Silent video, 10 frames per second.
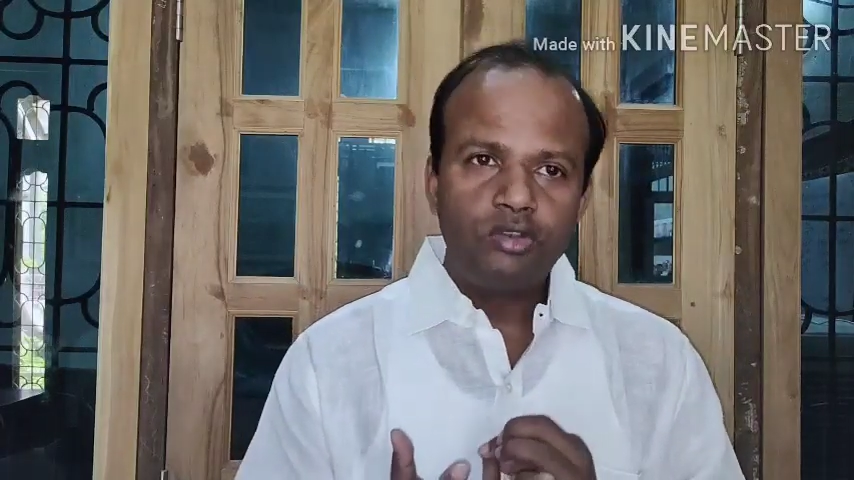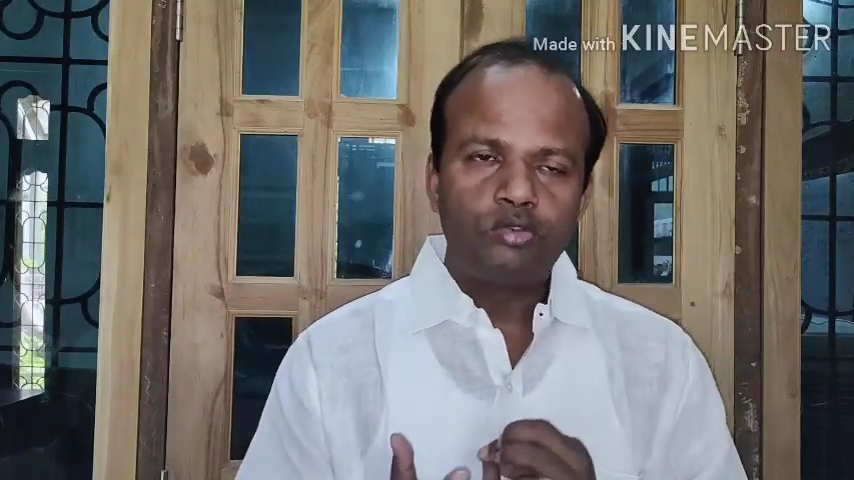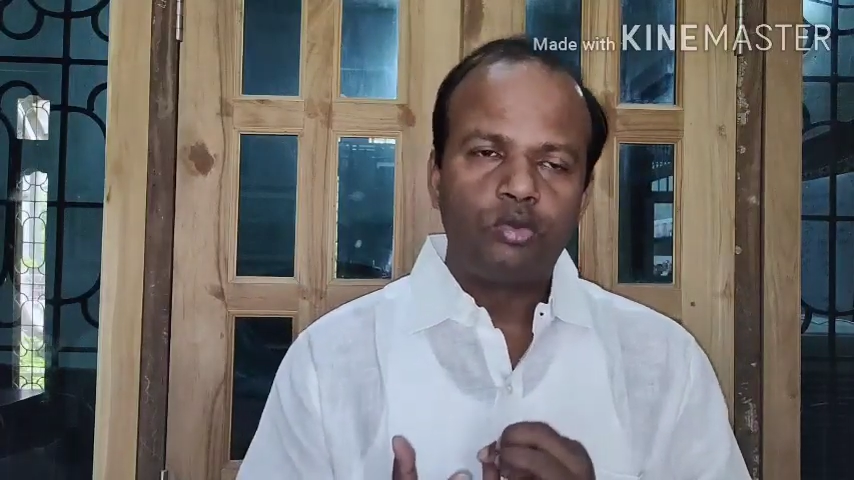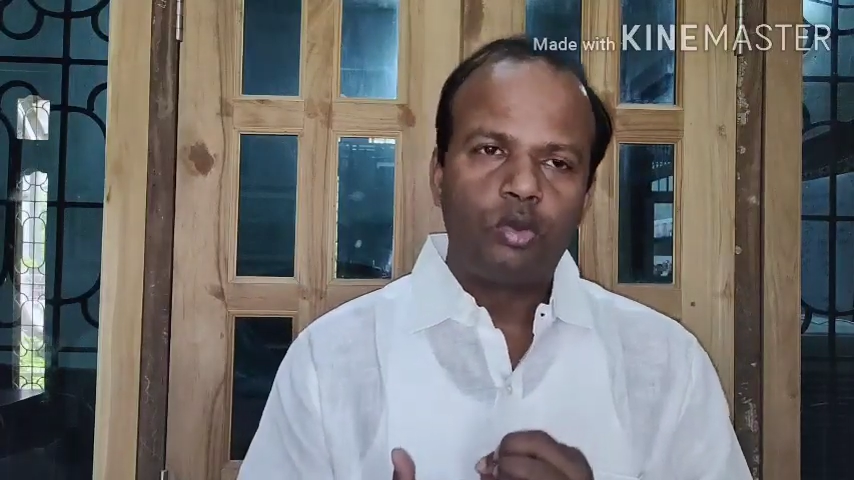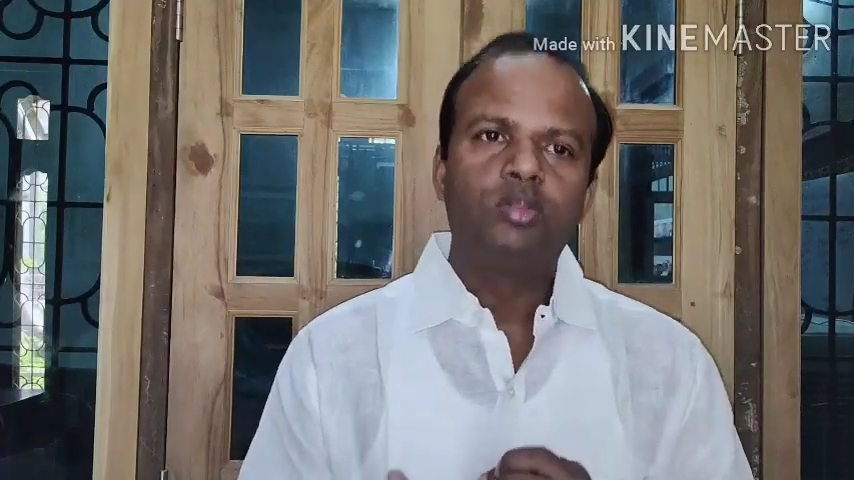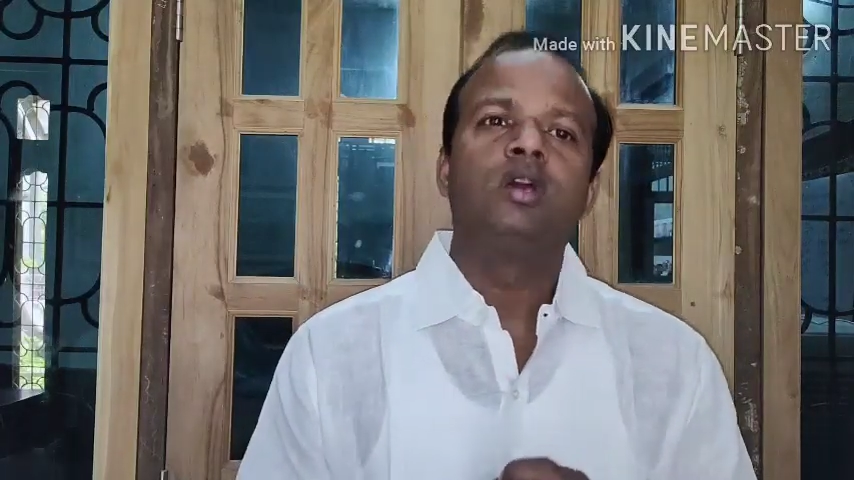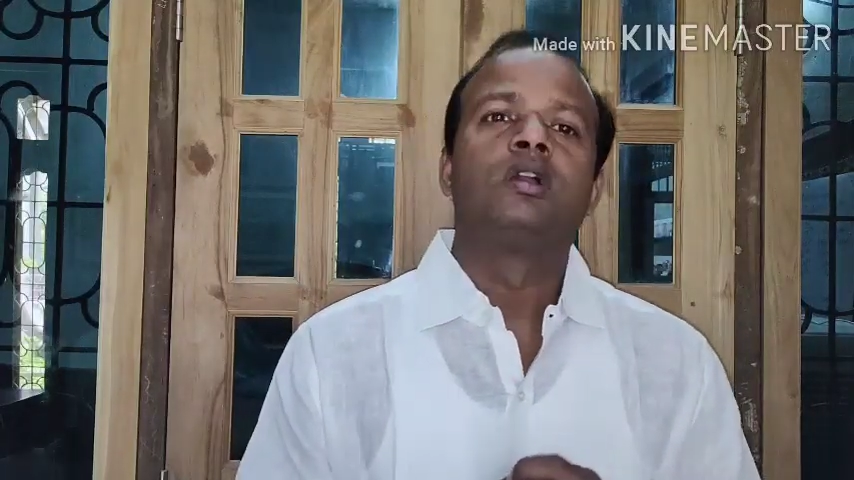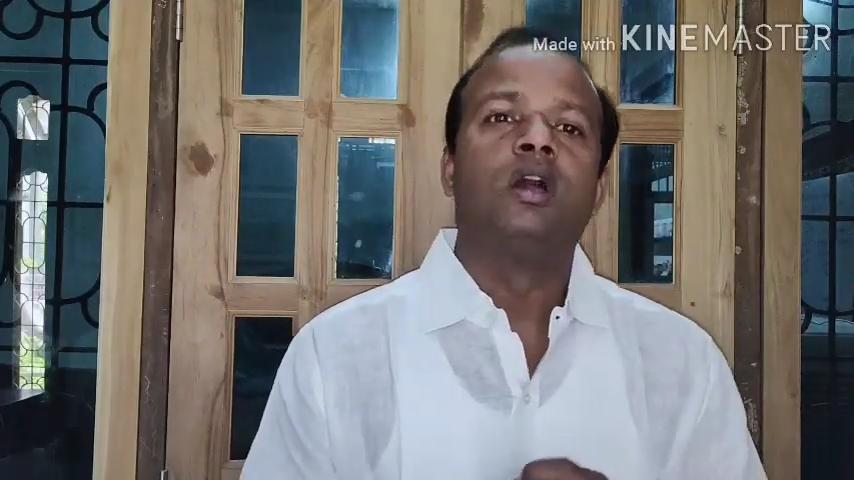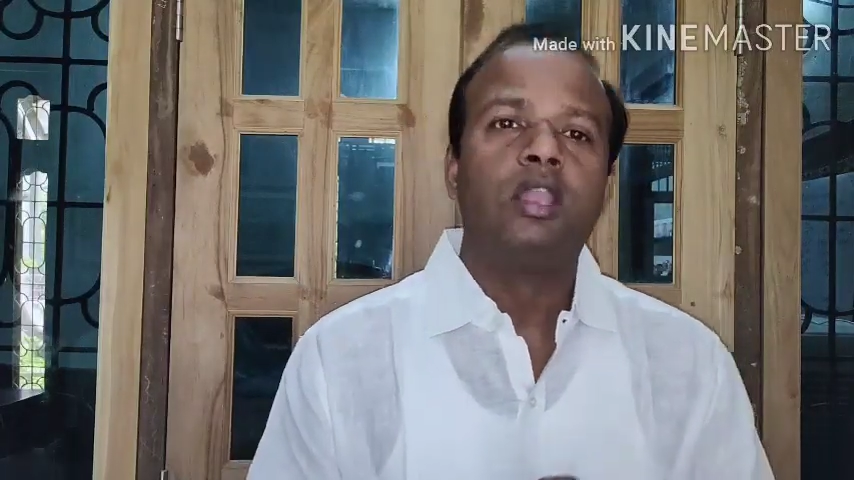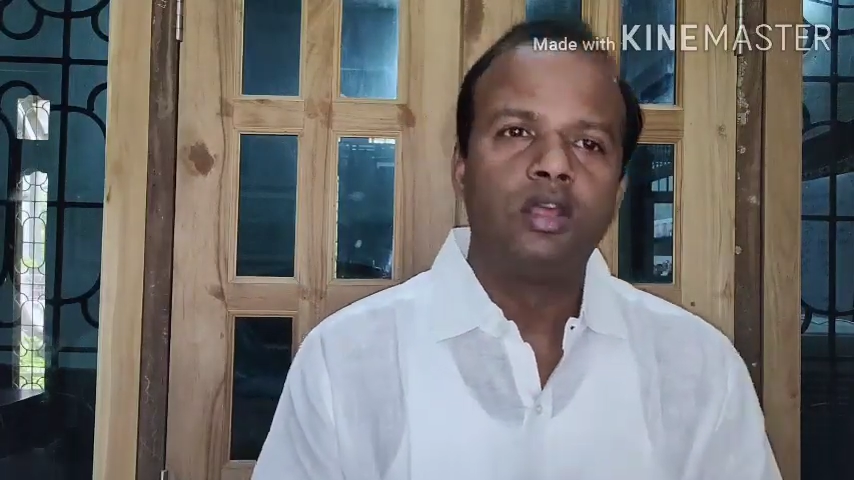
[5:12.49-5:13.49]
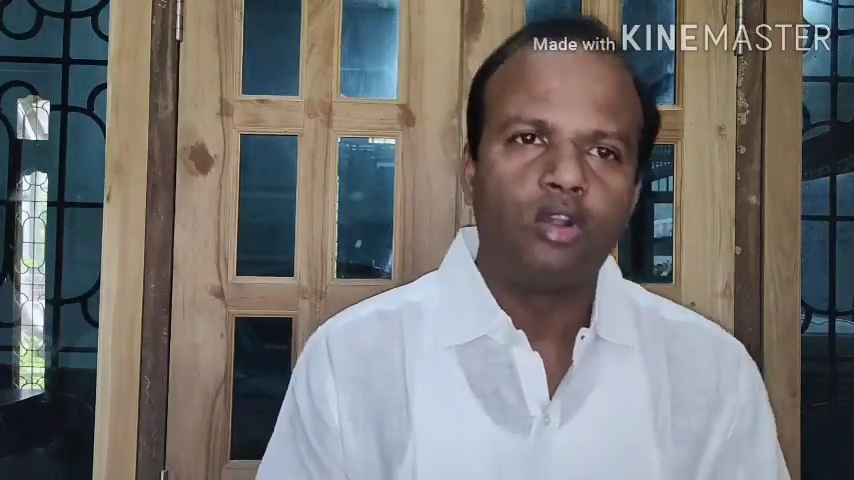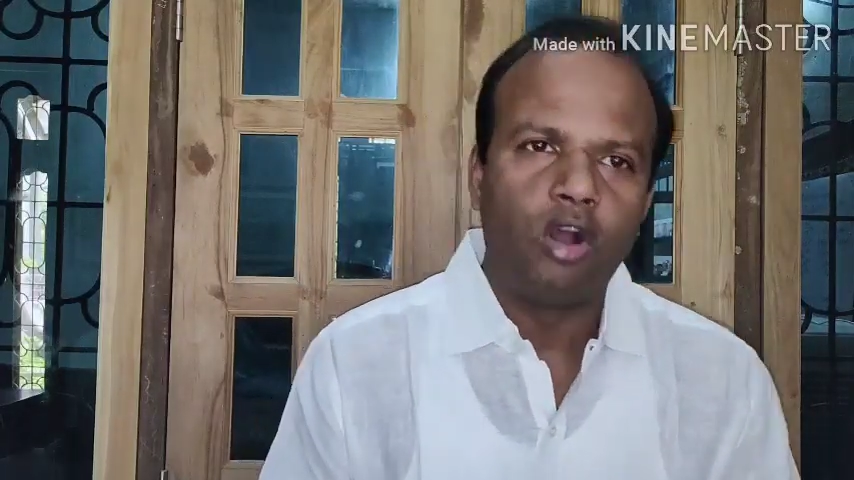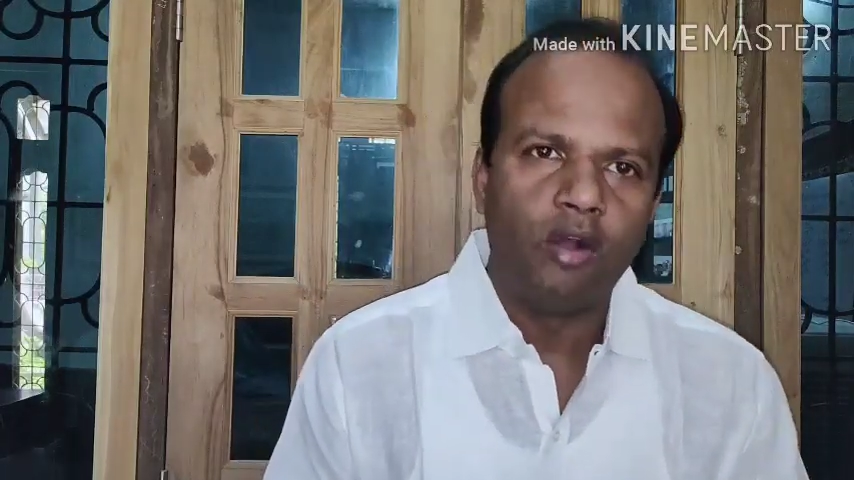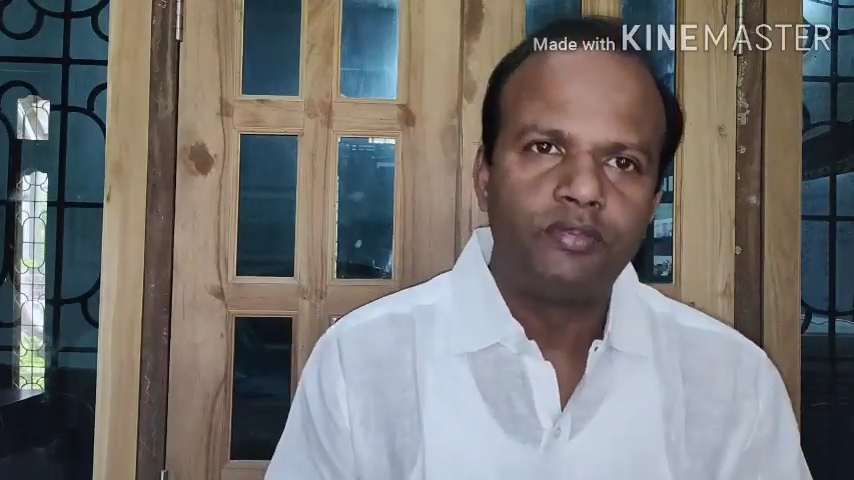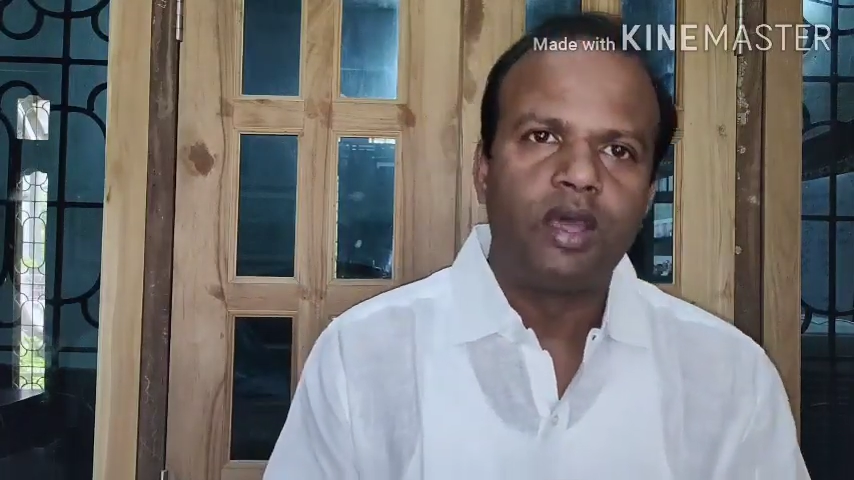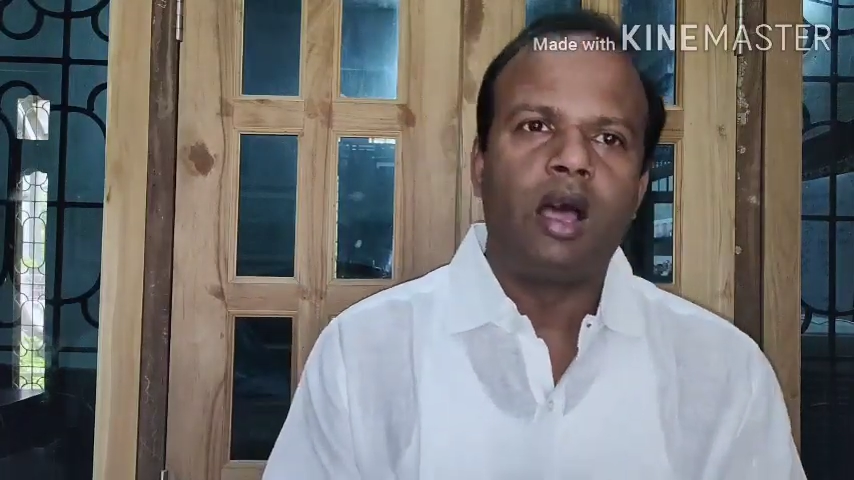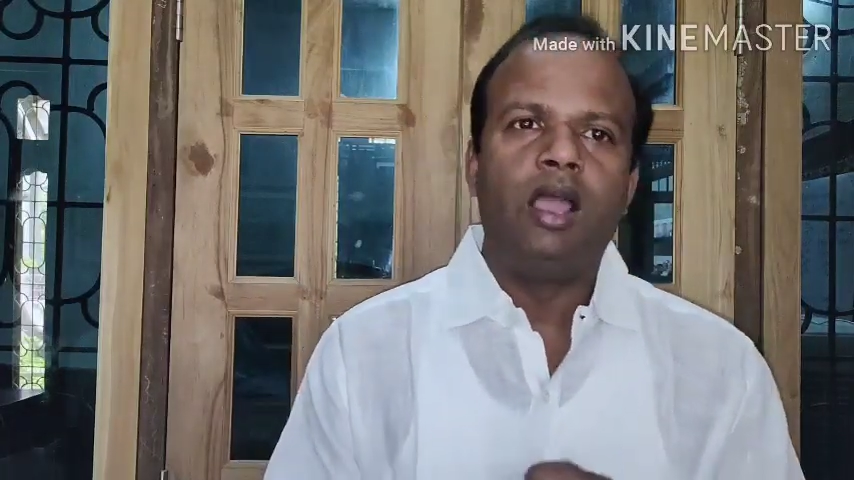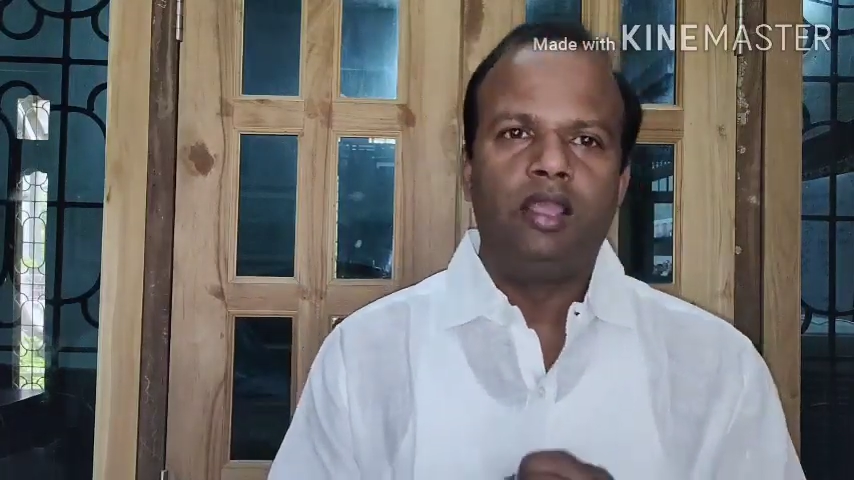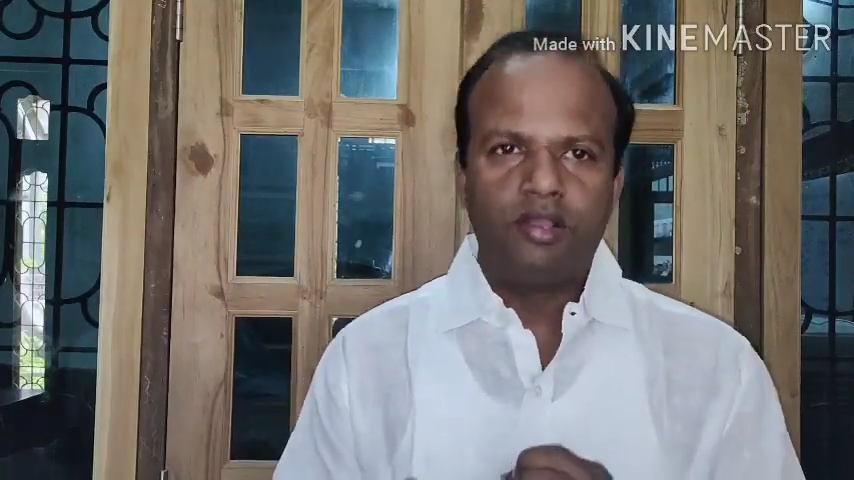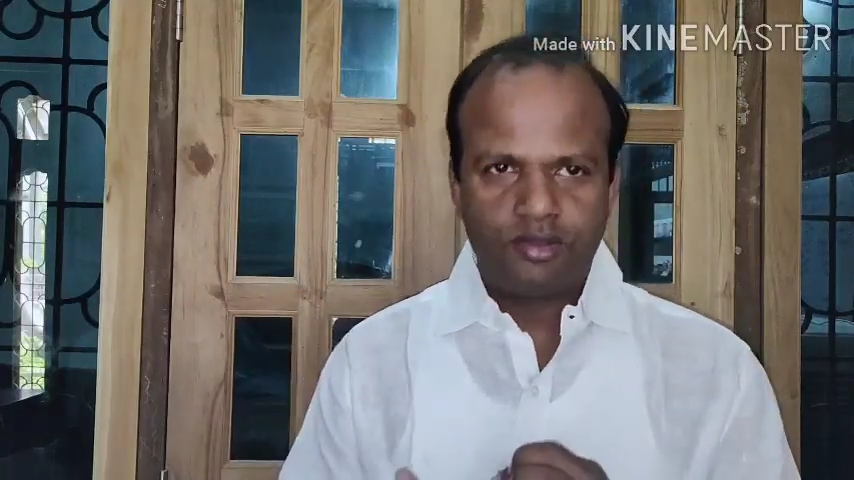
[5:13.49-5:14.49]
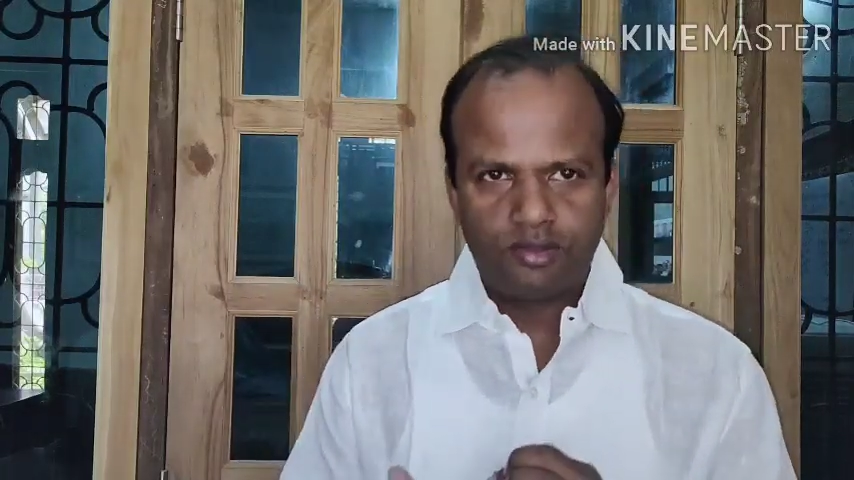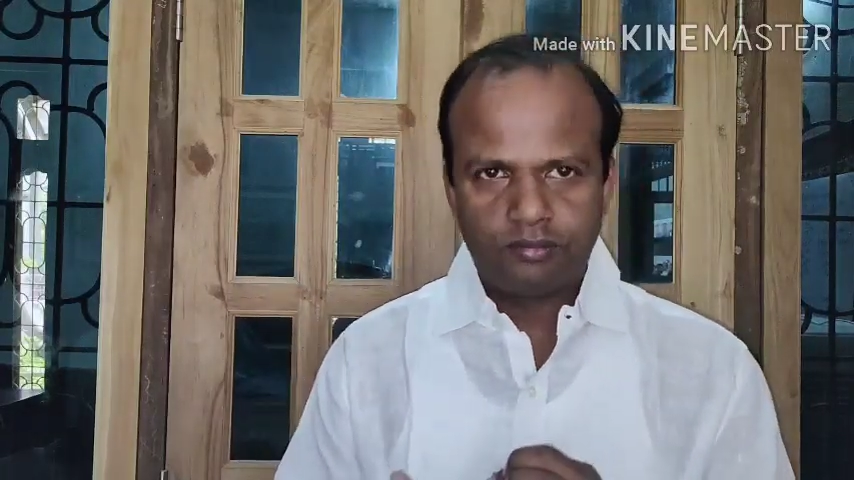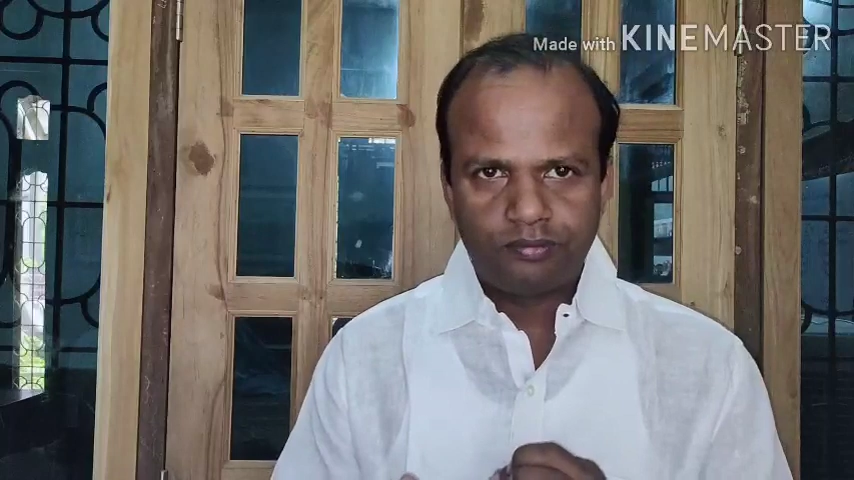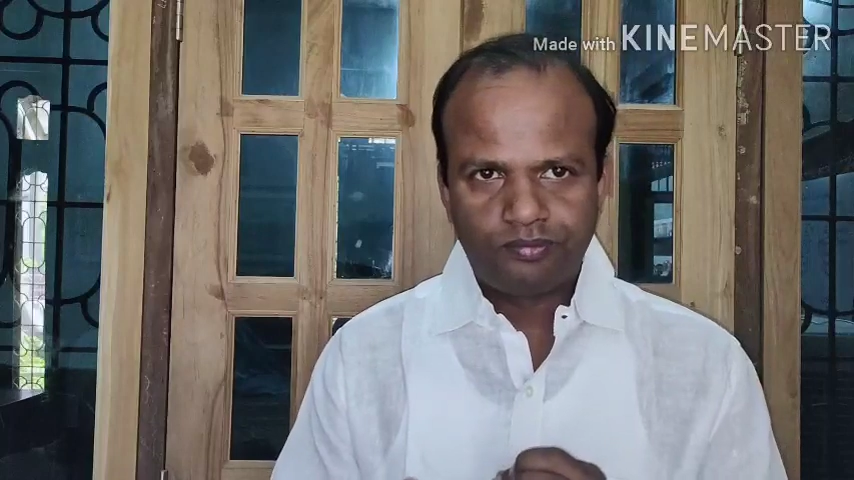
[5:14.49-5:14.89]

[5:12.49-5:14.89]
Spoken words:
to know the color of the ions,